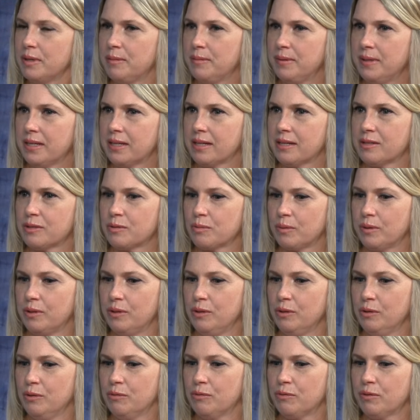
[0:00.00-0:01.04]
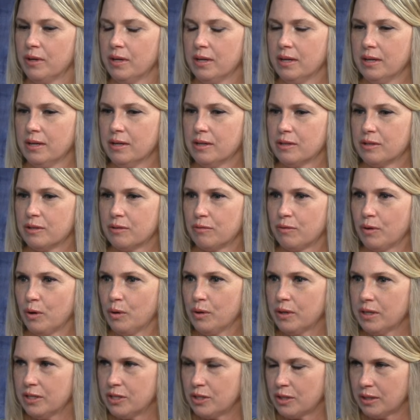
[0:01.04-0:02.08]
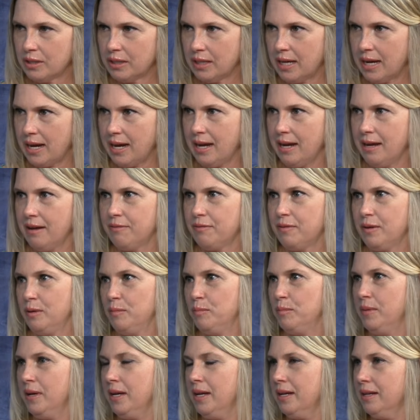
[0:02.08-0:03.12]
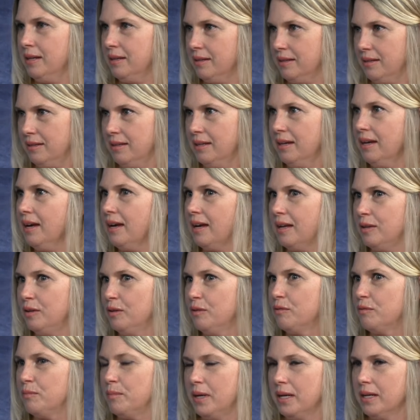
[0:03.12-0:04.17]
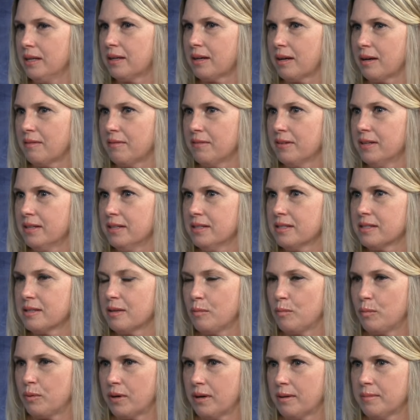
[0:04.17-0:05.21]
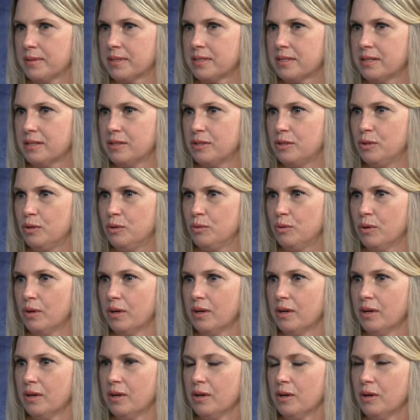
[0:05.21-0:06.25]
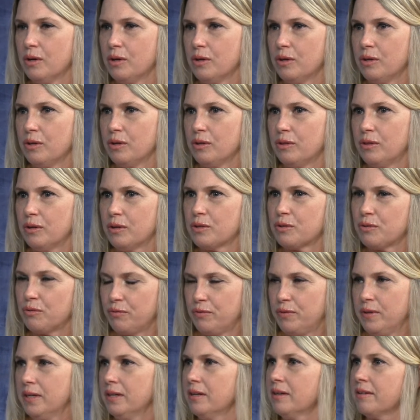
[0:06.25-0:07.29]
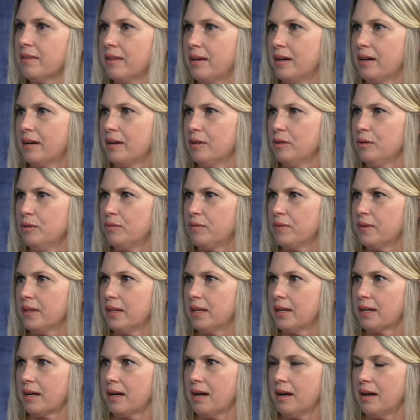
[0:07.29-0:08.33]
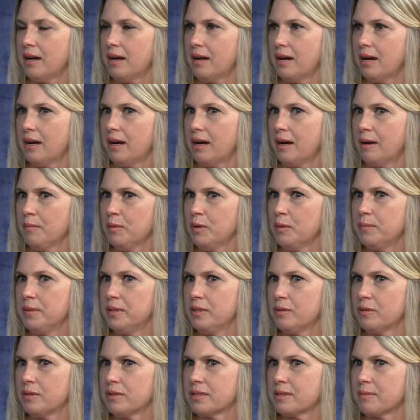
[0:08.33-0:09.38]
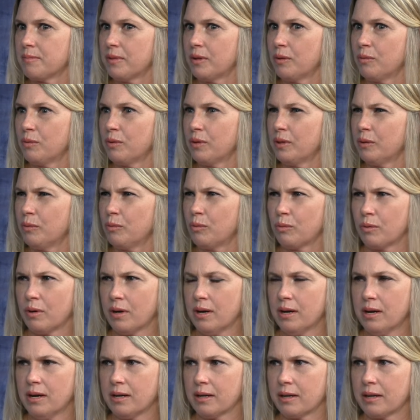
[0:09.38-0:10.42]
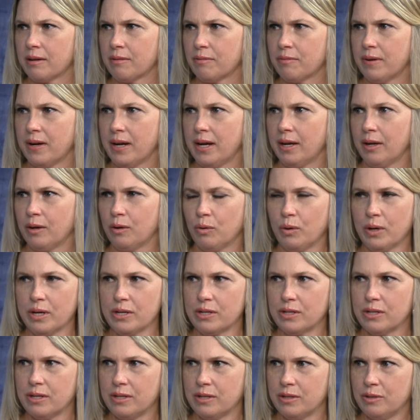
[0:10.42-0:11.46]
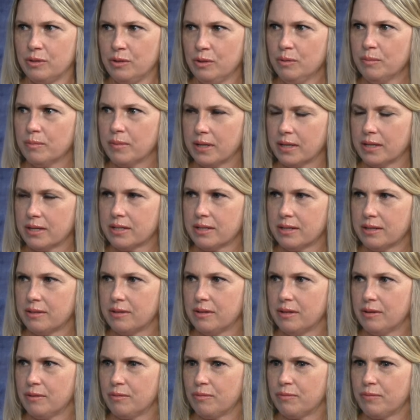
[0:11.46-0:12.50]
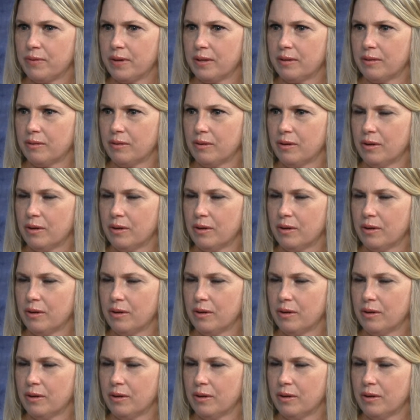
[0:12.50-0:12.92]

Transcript: because when you've it's devoted you've your life it's and made yeah, yeah, and you've made covenants and promises, you there's fear there. You feel like I I'm going to be doing something really wrong if I question too much. It, it felt